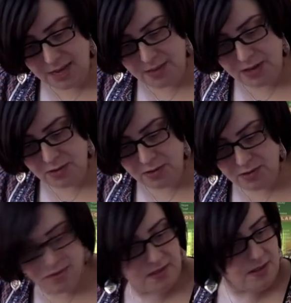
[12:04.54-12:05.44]

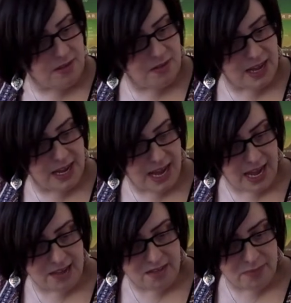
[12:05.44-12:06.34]
because there
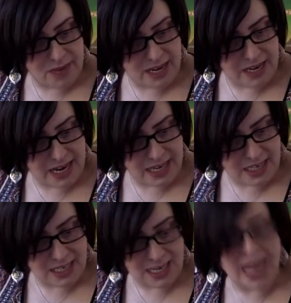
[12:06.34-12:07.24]
has been a
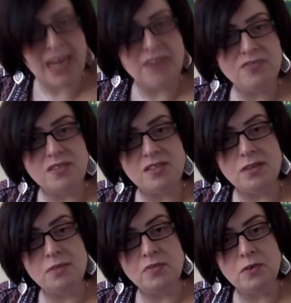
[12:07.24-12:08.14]
delay for some
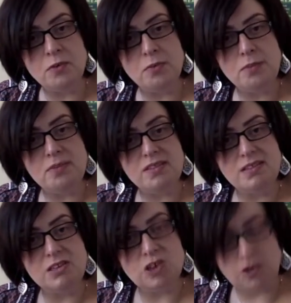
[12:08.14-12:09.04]
of you. Remember, it's a
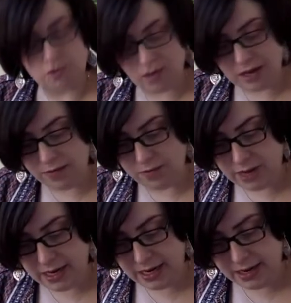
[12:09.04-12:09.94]
general
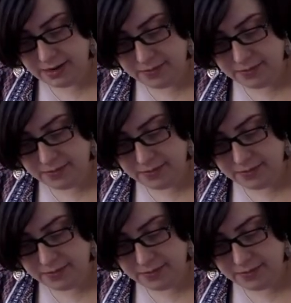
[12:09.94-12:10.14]
reading.